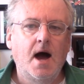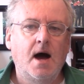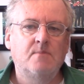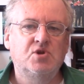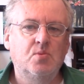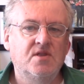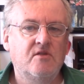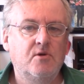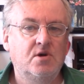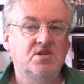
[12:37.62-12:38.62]
um, to win the
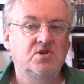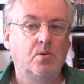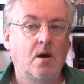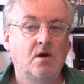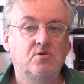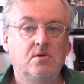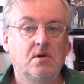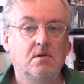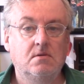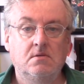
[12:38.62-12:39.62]
3200.
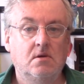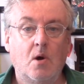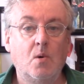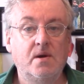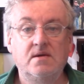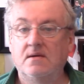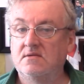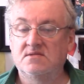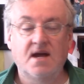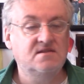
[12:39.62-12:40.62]
Hoey
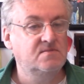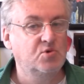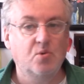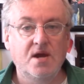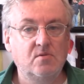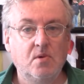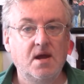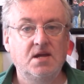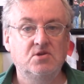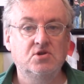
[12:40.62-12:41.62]
has got some great
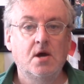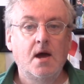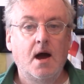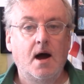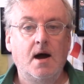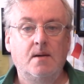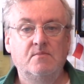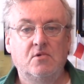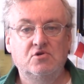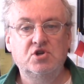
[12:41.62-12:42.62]
range,
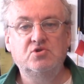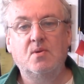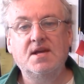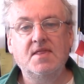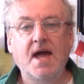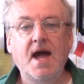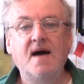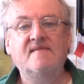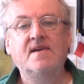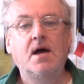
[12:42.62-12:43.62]
um, 220 and a
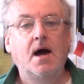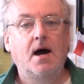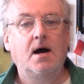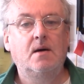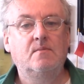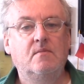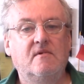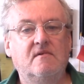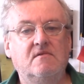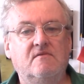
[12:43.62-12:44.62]
half. Um,
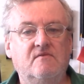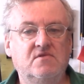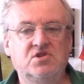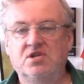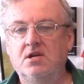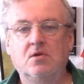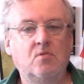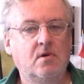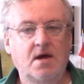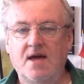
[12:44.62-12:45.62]
she
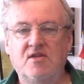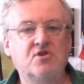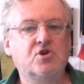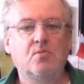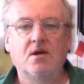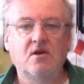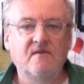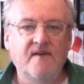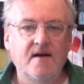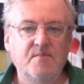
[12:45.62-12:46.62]
can, I think she'll run
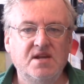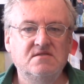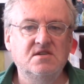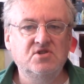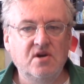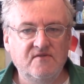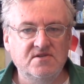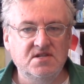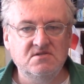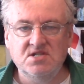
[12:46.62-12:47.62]
under five minutes this year for
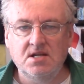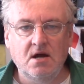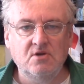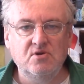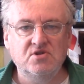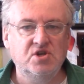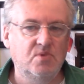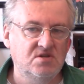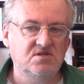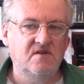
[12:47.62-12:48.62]
1600. She
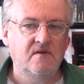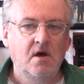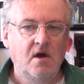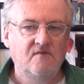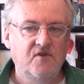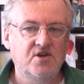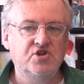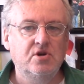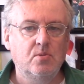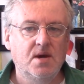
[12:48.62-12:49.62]
runs in a
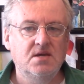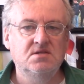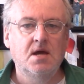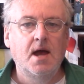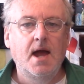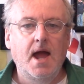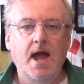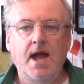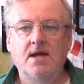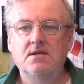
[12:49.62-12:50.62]
fresh in a race,
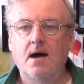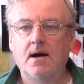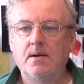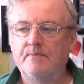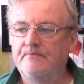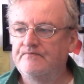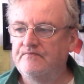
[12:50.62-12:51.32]
and um,